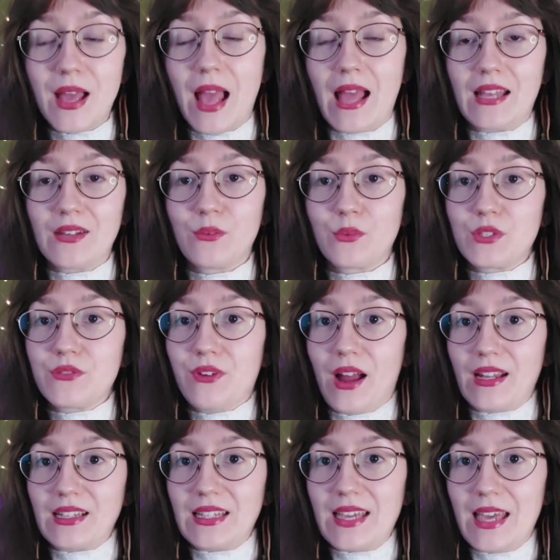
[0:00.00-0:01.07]
and was
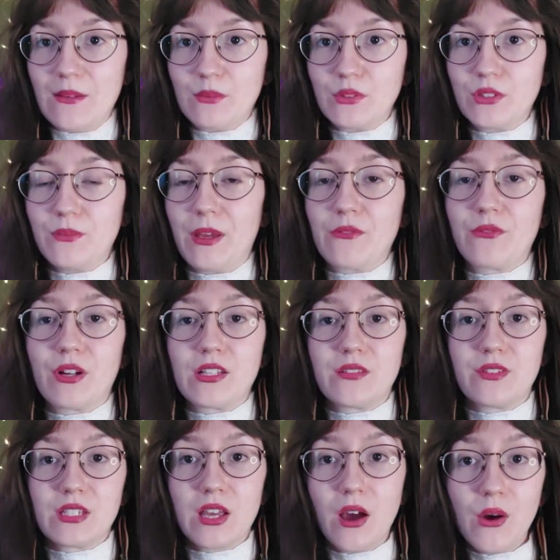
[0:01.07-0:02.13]
finally able to make friends of
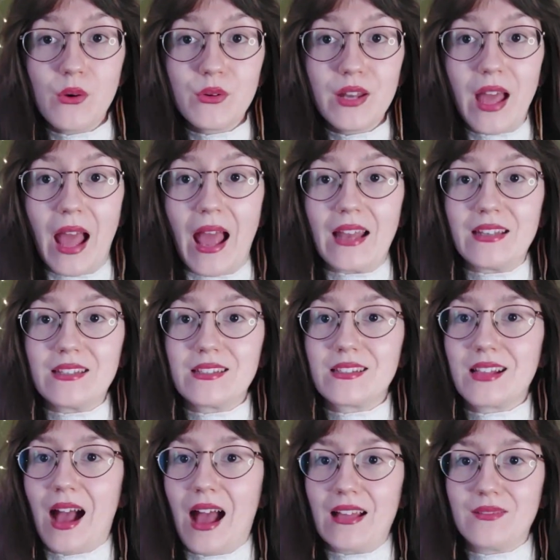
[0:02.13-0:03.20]
his own and
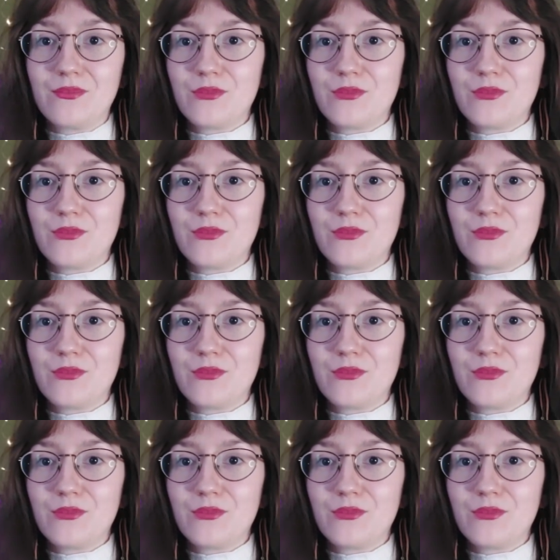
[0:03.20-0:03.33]
got